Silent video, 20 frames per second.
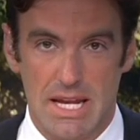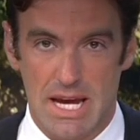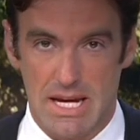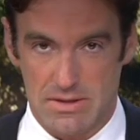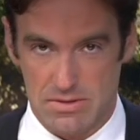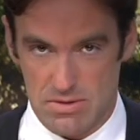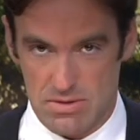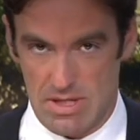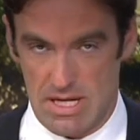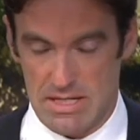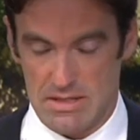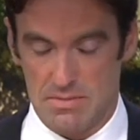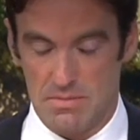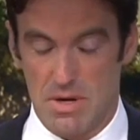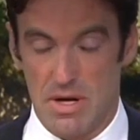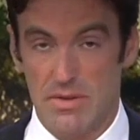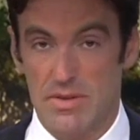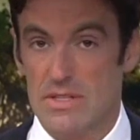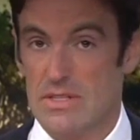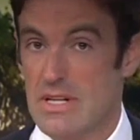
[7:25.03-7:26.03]
in Lancaster
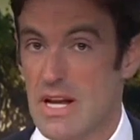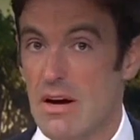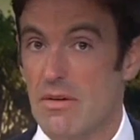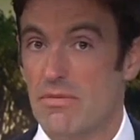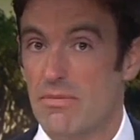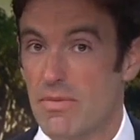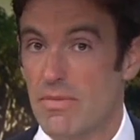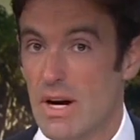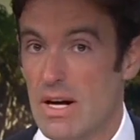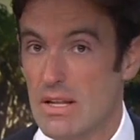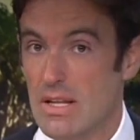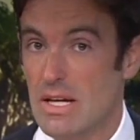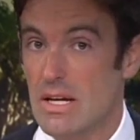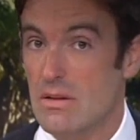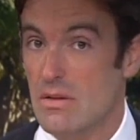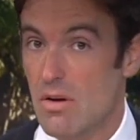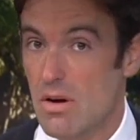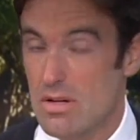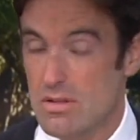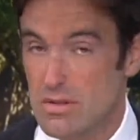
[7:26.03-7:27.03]
last month is now
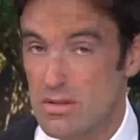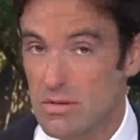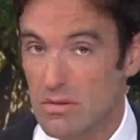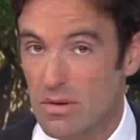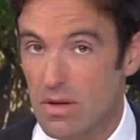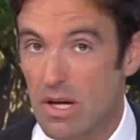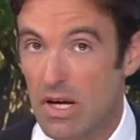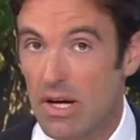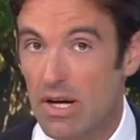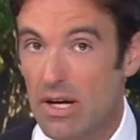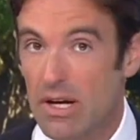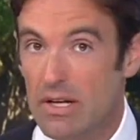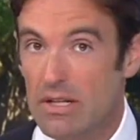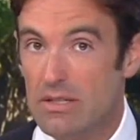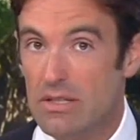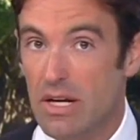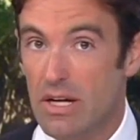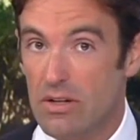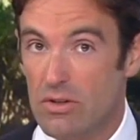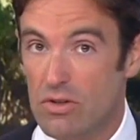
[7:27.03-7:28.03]
filing a lawsuit,
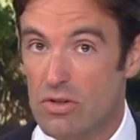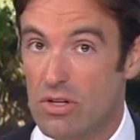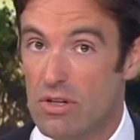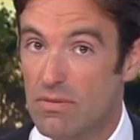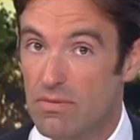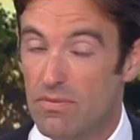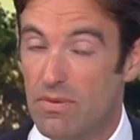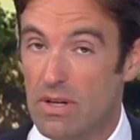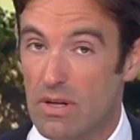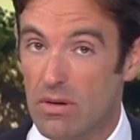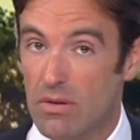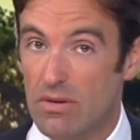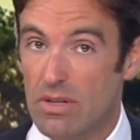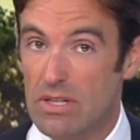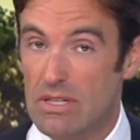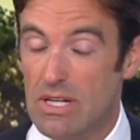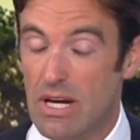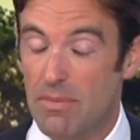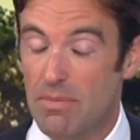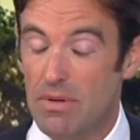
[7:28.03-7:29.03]
saying she
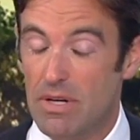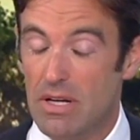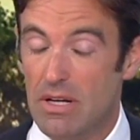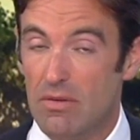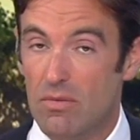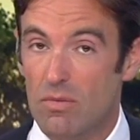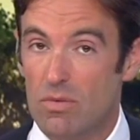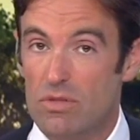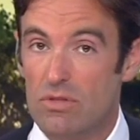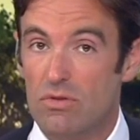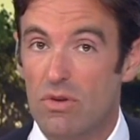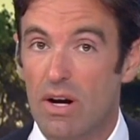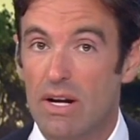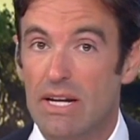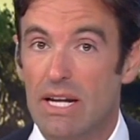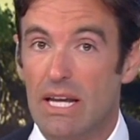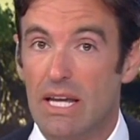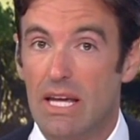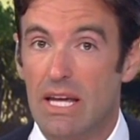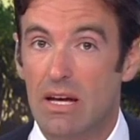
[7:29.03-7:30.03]
feared the deputy was
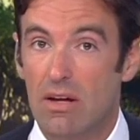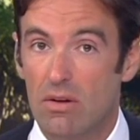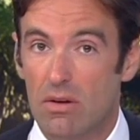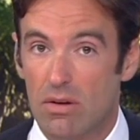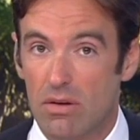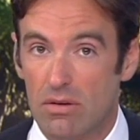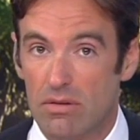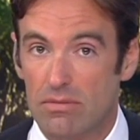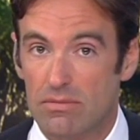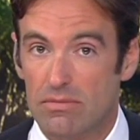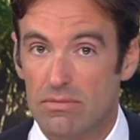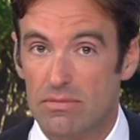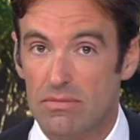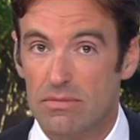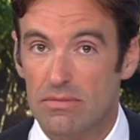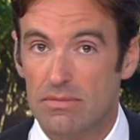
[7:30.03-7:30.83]
trying to kill her.